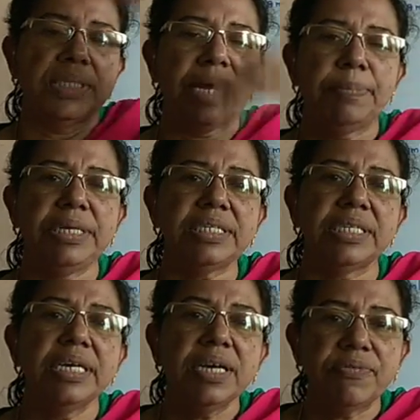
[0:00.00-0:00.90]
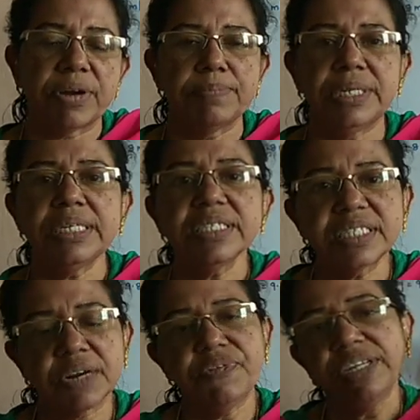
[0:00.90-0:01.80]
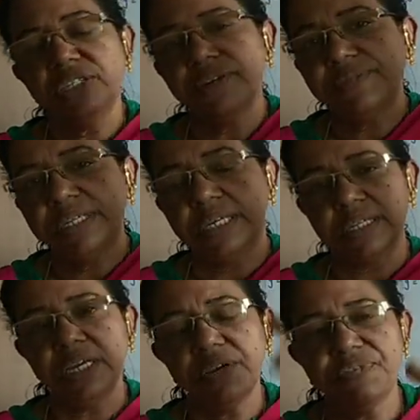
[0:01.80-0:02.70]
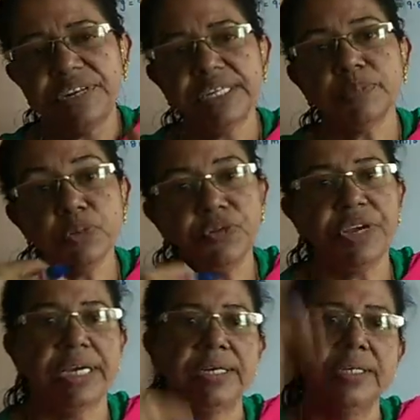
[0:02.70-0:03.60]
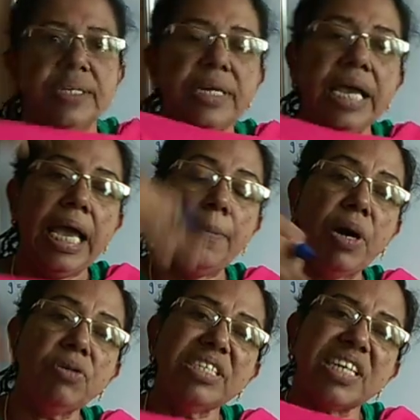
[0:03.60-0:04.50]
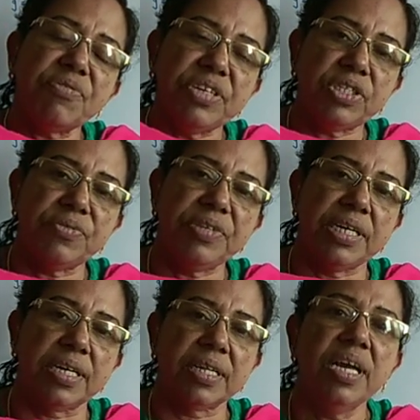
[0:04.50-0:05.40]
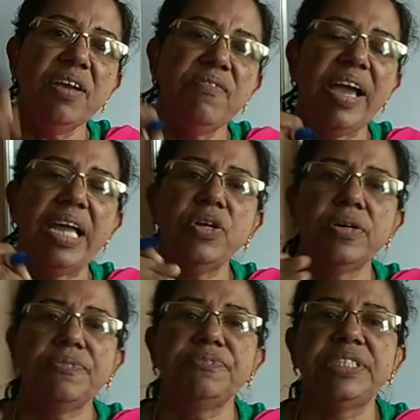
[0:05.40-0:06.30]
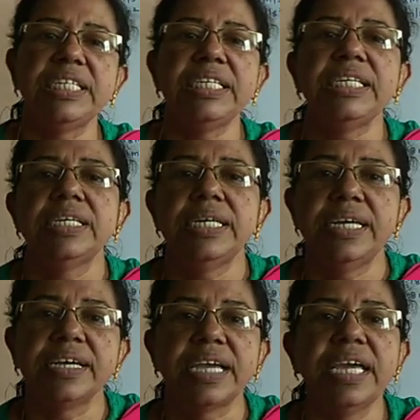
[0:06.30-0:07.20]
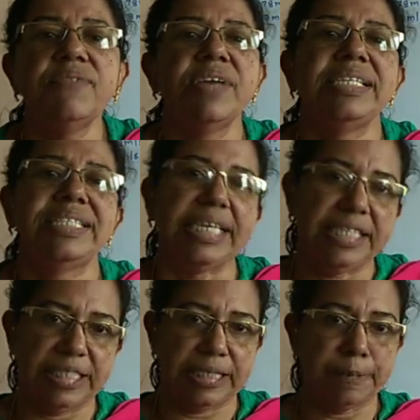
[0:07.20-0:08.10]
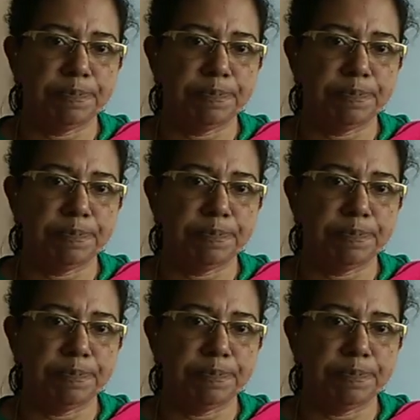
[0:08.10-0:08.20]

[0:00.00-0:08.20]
That means from the surface of the earth. If it is moving above the surface of the earth, value of G again will change.